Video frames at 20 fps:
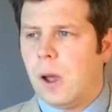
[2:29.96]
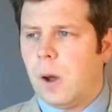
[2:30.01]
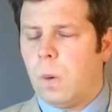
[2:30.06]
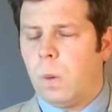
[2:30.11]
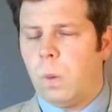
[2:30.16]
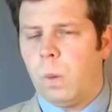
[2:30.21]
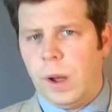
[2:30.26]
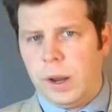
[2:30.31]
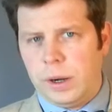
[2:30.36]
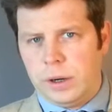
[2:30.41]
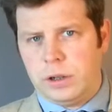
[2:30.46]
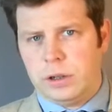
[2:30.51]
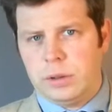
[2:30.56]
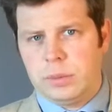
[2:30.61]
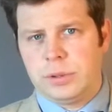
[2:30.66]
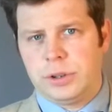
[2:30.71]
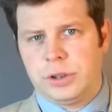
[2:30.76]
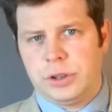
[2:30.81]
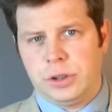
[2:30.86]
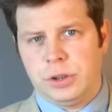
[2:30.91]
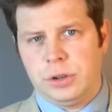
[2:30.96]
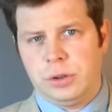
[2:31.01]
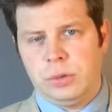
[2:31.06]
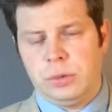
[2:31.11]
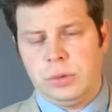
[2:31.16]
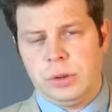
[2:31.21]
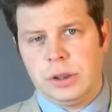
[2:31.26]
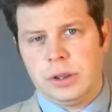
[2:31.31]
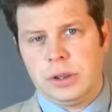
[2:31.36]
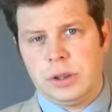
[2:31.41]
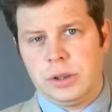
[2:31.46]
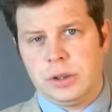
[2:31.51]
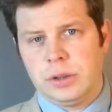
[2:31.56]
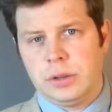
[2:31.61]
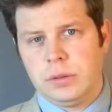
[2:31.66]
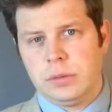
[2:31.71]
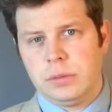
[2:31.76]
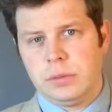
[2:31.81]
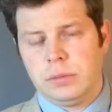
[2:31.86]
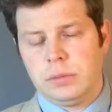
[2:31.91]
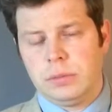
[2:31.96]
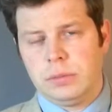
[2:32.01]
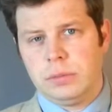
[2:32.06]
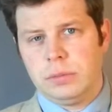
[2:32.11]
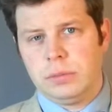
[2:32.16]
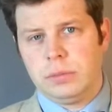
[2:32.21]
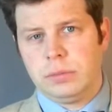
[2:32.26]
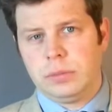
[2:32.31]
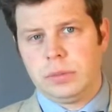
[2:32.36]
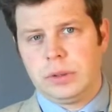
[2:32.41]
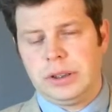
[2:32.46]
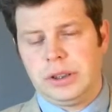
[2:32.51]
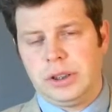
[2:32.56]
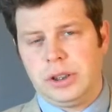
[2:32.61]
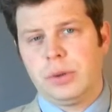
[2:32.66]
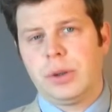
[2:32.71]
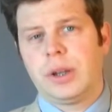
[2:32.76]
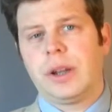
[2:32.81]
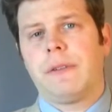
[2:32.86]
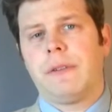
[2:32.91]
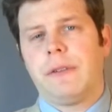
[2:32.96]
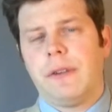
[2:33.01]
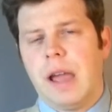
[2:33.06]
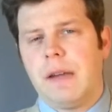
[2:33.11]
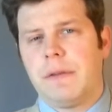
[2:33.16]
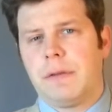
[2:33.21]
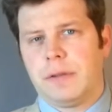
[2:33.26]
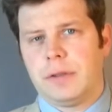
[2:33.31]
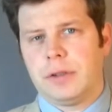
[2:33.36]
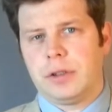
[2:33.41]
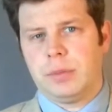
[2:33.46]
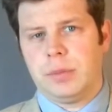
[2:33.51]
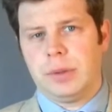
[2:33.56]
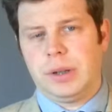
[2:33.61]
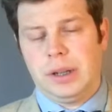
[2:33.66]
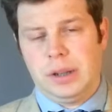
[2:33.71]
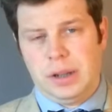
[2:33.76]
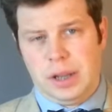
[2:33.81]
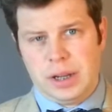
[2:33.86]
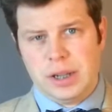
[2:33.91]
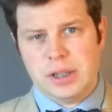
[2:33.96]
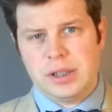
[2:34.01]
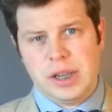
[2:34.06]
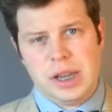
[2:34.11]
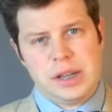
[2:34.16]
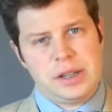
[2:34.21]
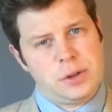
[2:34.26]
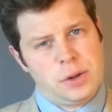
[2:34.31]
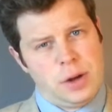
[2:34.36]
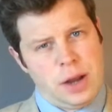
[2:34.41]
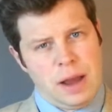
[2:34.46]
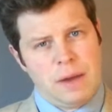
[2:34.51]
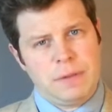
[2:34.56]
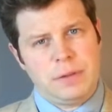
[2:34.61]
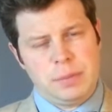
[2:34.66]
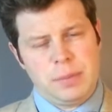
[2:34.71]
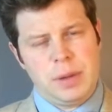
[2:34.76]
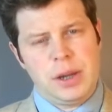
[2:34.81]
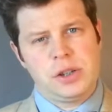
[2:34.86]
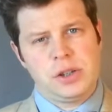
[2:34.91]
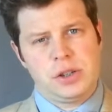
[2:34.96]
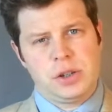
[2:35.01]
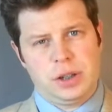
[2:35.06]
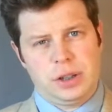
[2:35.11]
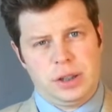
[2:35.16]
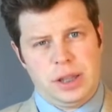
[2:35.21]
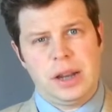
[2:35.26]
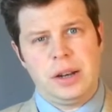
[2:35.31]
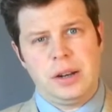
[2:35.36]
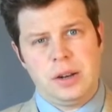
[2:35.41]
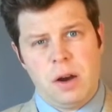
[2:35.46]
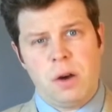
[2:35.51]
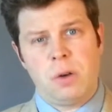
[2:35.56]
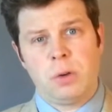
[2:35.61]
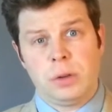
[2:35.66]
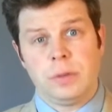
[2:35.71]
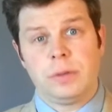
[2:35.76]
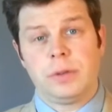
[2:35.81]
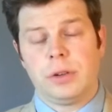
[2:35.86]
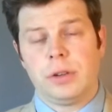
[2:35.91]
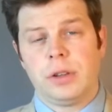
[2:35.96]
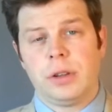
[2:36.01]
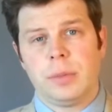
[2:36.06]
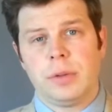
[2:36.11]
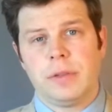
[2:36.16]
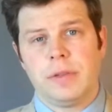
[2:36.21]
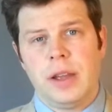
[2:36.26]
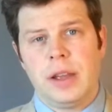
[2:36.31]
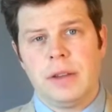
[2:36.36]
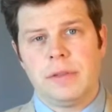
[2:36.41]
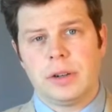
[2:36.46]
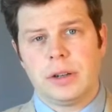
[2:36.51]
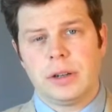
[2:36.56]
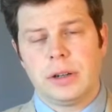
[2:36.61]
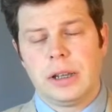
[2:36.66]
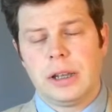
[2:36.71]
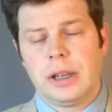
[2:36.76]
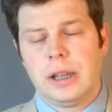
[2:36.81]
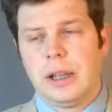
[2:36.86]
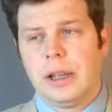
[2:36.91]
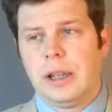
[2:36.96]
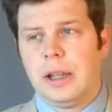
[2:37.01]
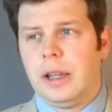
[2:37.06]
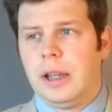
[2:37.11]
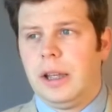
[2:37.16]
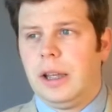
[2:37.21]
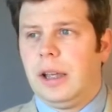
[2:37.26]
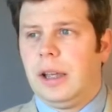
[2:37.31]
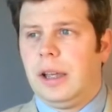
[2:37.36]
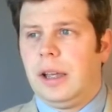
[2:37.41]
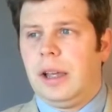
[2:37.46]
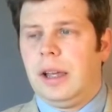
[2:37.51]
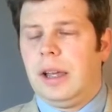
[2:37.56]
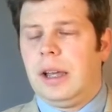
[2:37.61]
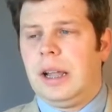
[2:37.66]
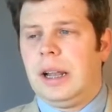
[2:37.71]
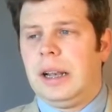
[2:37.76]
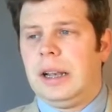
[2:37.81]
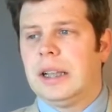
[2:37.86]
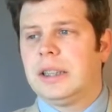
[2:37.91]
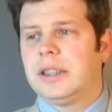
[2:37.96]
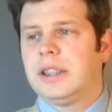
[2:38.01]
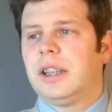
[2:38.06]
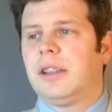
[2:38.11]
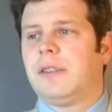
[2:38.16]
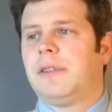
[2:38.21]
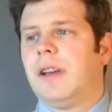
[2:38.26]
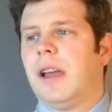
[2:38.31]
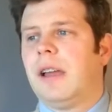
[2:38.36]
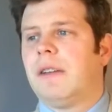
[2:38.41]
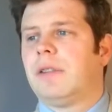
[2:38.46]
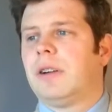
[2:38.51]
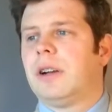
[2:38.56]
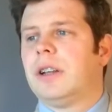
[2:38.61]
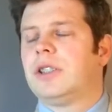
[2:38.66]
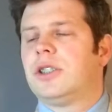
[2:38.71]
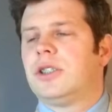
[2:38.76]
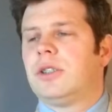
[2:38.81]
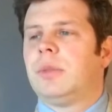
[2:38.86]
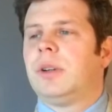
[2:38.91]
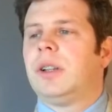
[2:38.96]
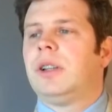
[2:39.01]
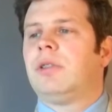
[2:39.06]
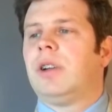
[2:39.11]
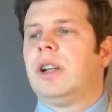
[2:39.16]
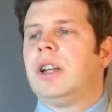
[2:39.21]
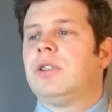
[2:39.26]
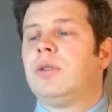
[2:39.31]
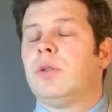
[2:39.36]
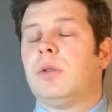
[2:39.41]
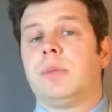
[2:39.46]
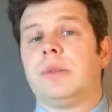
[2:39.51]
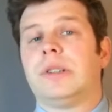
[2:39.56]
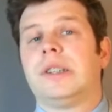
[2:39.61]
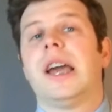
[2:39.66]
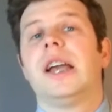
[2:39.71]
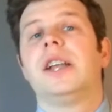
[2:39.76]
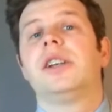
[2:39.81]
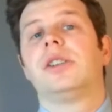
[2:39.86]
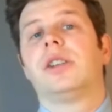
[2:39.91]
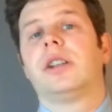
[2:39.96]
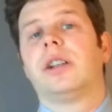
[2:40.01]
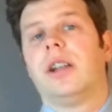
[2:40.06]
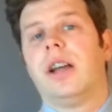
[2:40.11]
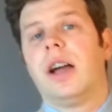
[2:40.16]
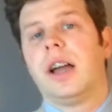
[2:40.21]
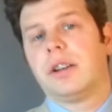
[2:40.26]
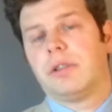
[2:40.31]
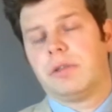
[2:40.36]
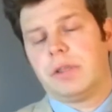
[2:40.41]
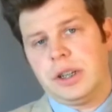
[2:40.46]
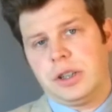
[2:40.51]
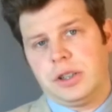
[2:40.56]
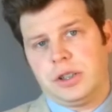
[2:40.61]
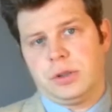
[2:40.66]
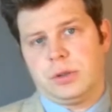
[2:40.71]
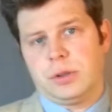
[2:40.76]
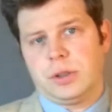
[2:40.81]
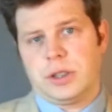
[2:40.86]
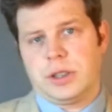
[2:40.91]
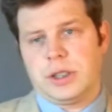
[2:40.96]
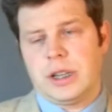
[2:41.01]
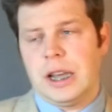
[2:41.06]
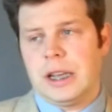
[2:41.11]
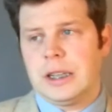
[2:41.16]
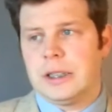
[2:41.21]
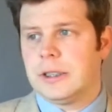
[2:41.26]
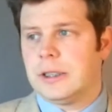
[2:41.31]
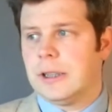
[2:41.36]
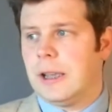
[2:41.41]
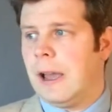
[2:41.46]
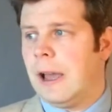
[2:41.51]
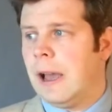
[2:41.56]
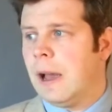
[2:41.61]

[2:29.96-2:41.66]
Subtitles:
When it comes to doing a favor for somebody, like I said, you have to make sure that they know you've done them a favor. Let's say the favor is somebody rings you, a potential client rings you and says,